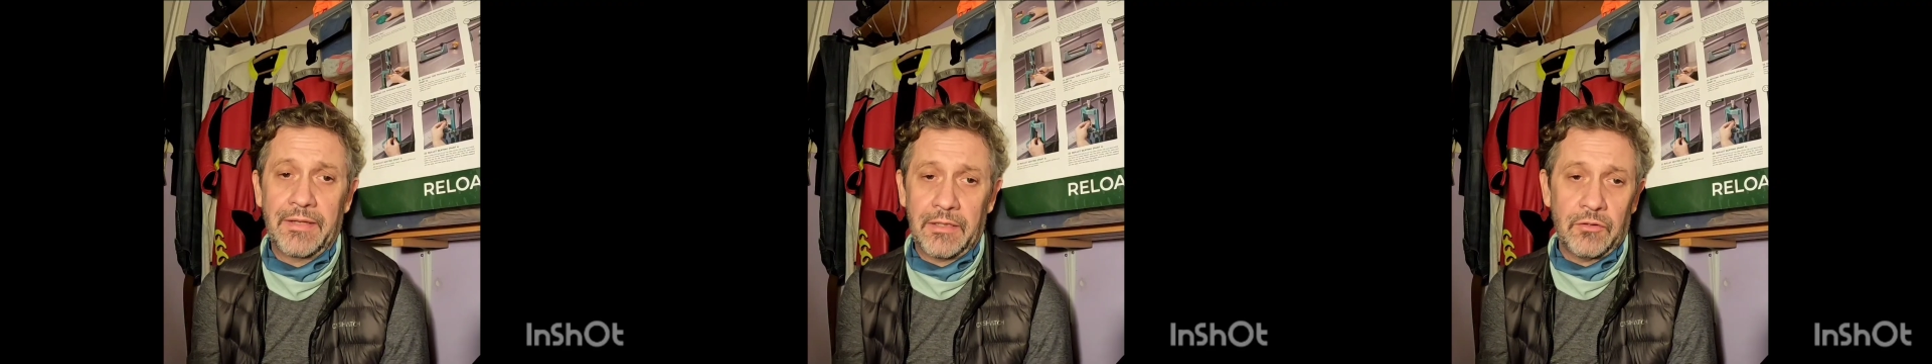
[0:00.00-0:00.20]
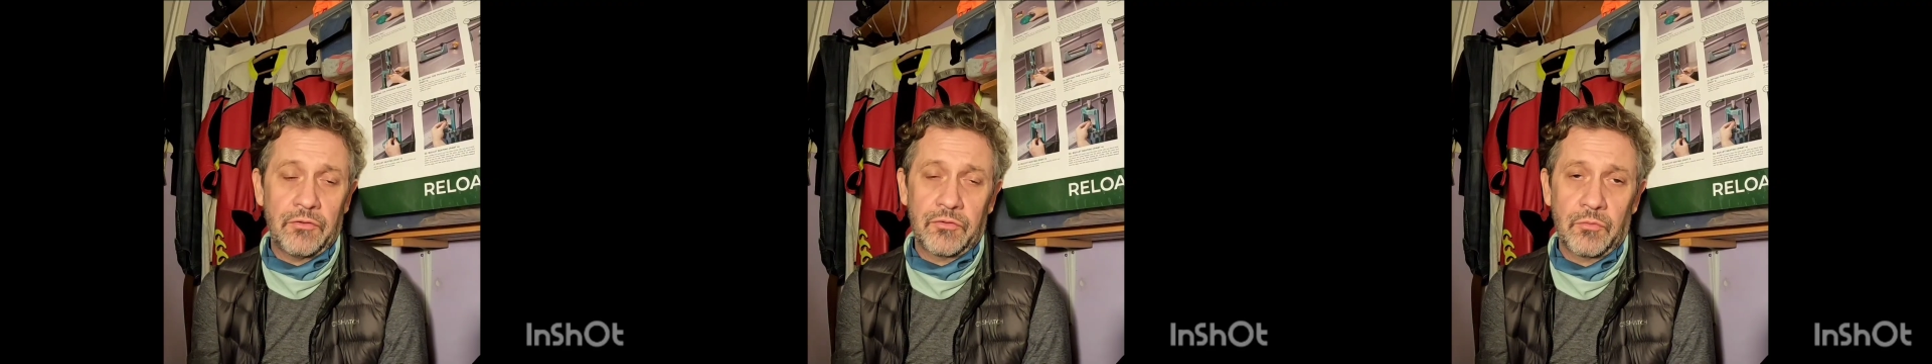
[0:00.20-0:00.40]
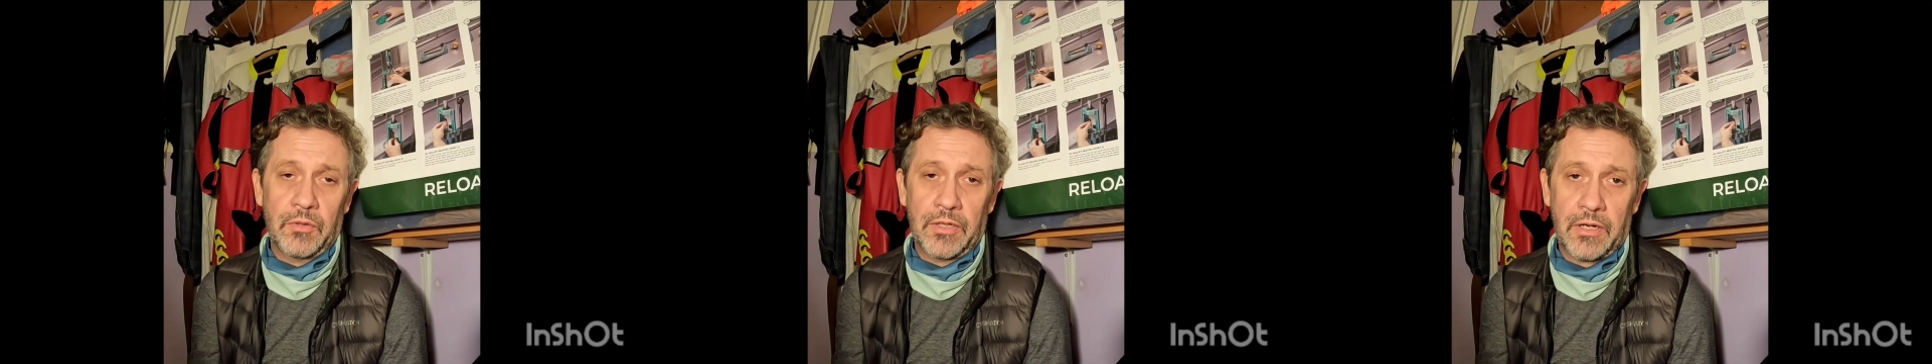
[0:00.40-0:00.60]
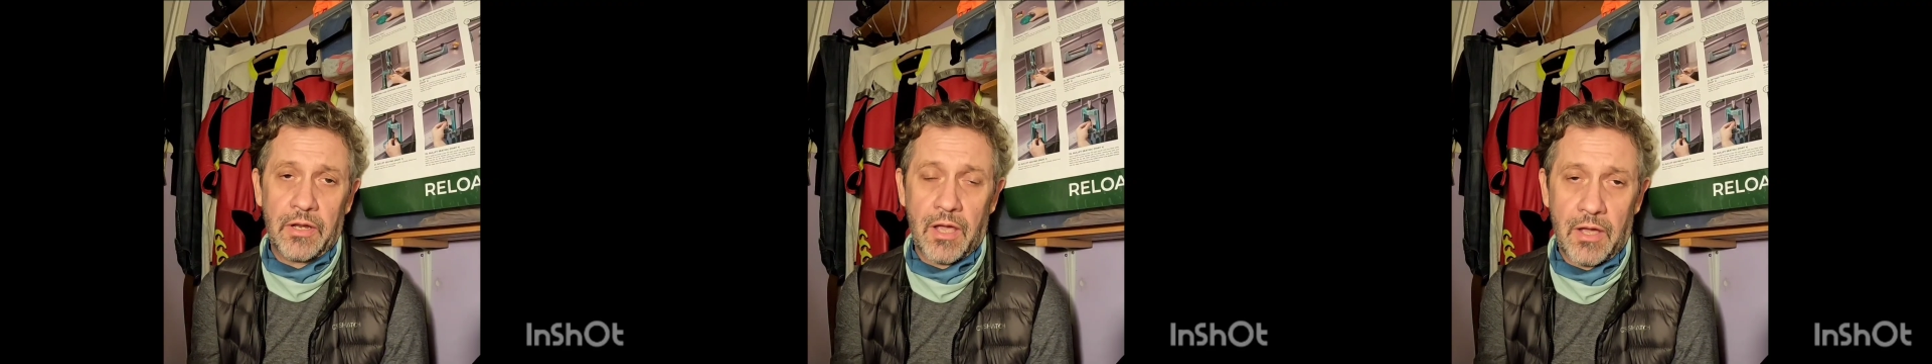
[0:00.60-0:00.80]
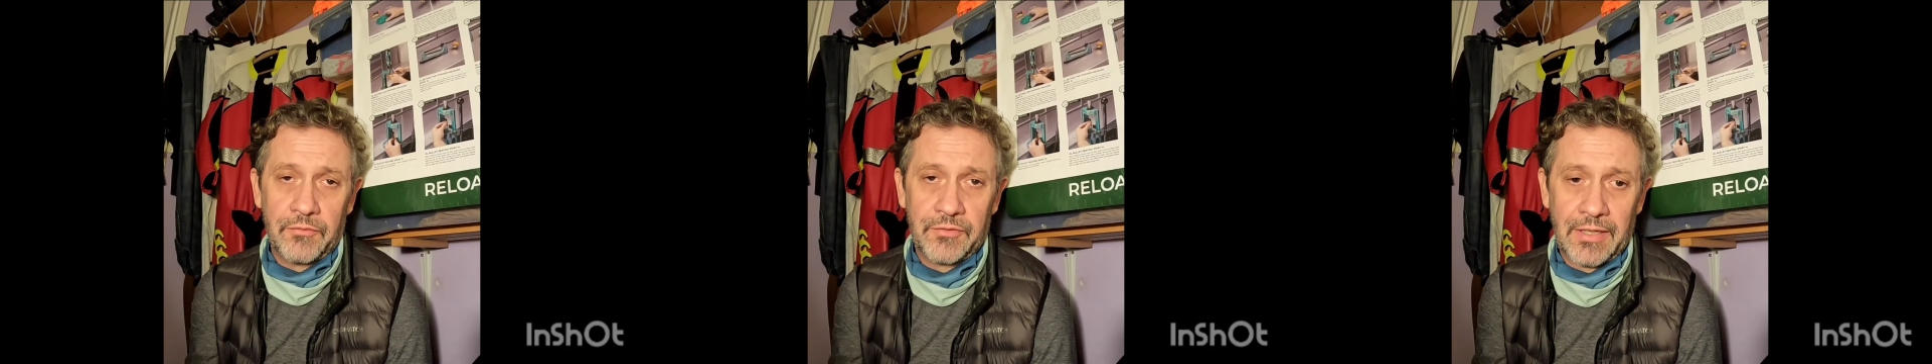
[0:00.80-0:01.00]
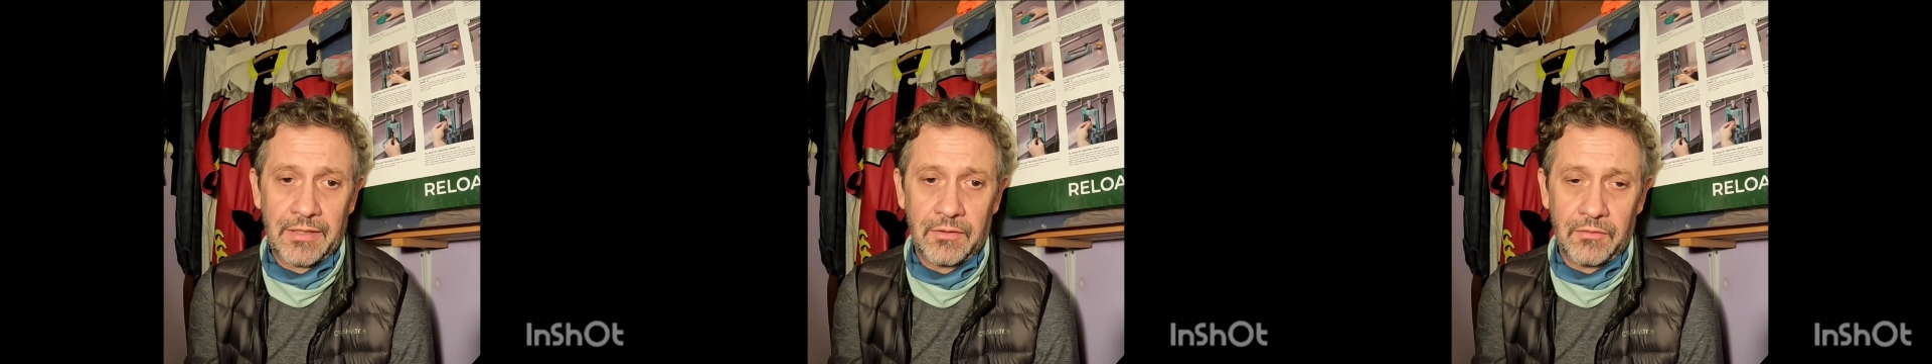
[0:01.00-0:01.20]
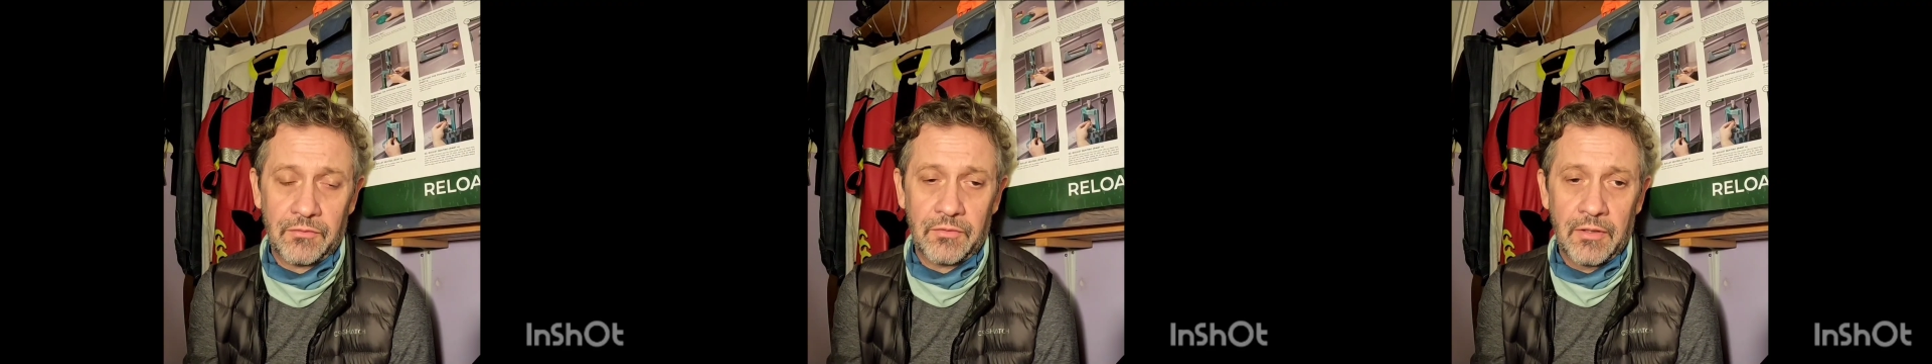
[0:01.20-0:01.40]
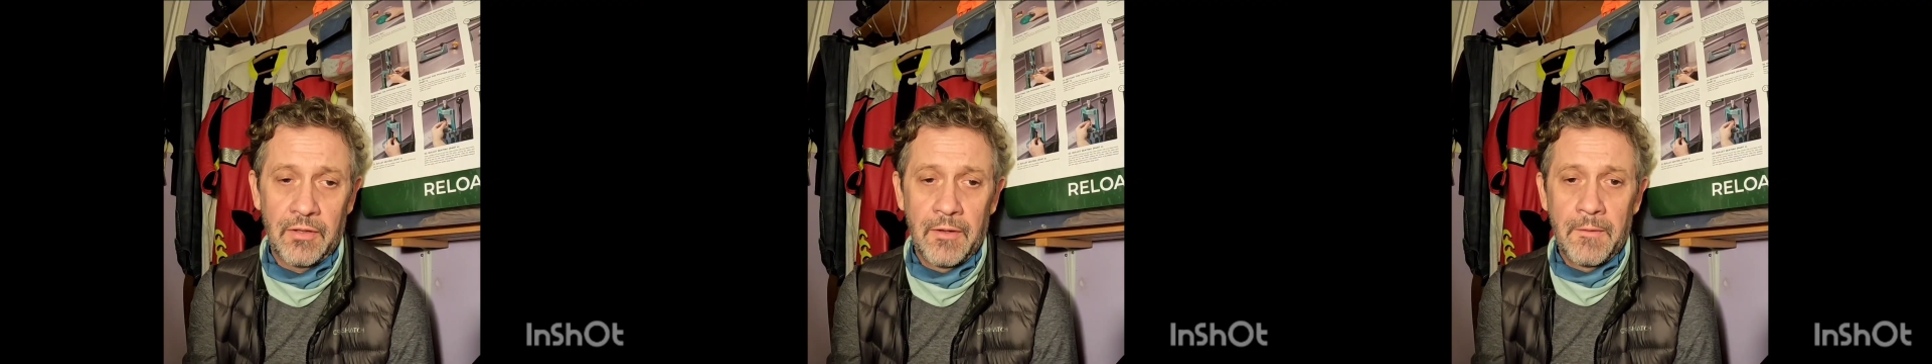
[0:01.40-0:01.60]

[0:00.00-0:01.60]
They lose the 1.5 seconds